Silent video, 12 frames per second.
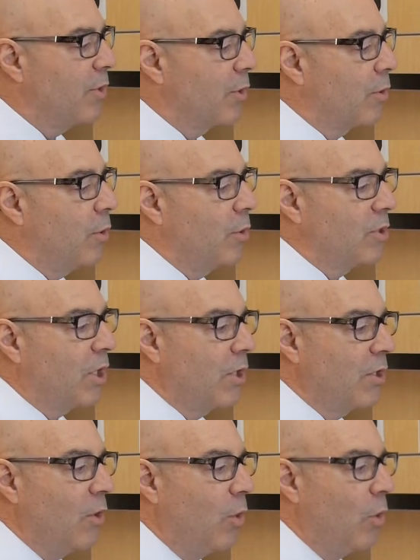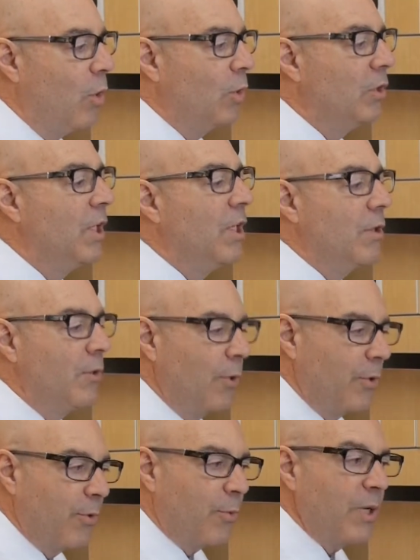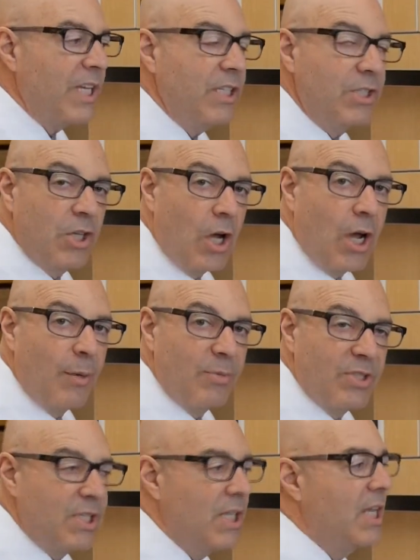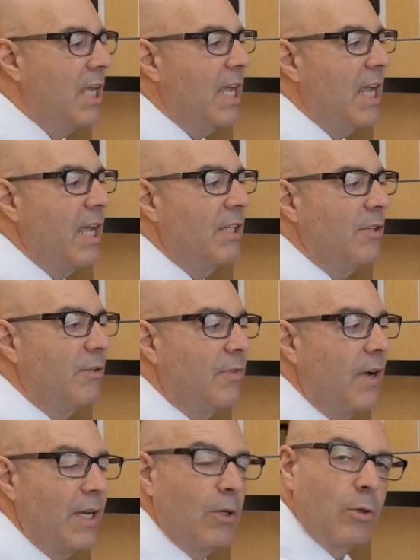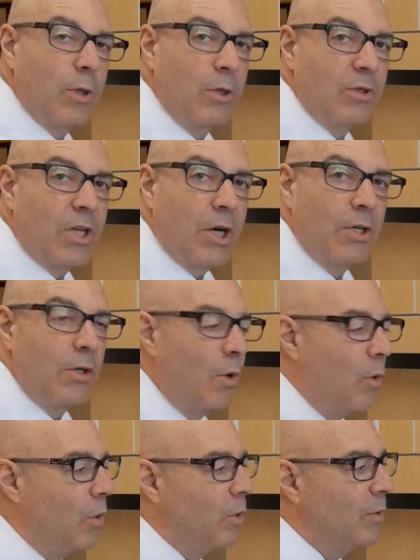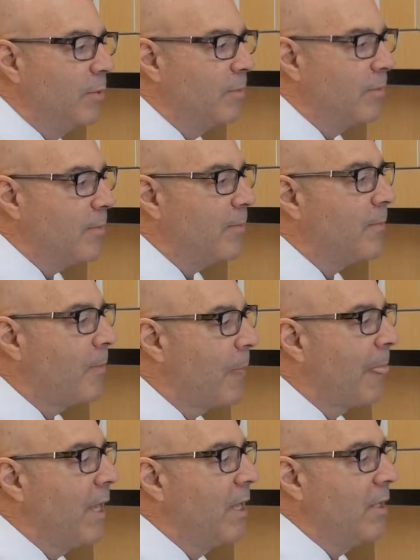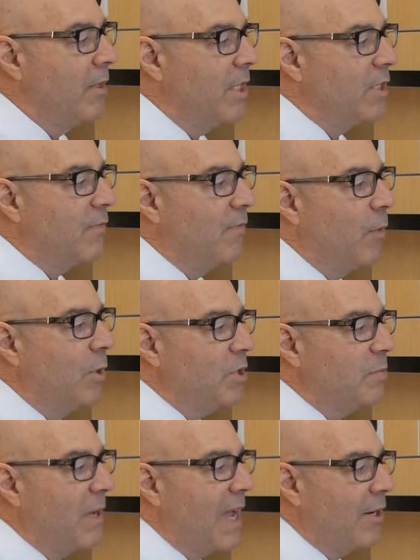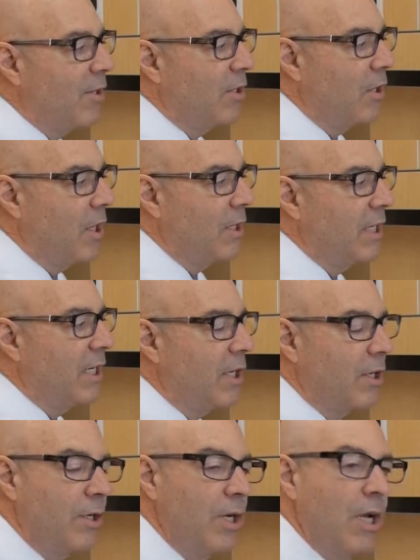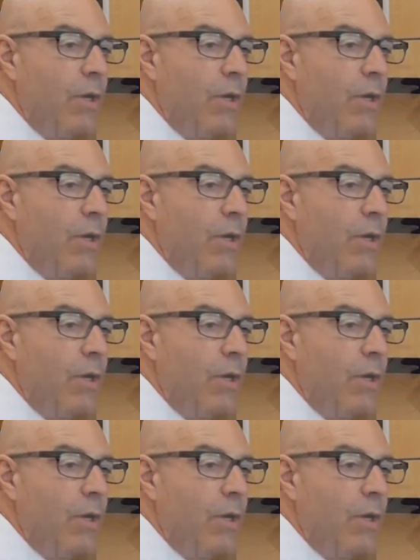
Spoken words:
their close, harden hold, their 3 chomps, and their final close, harden hold. This force pattern on here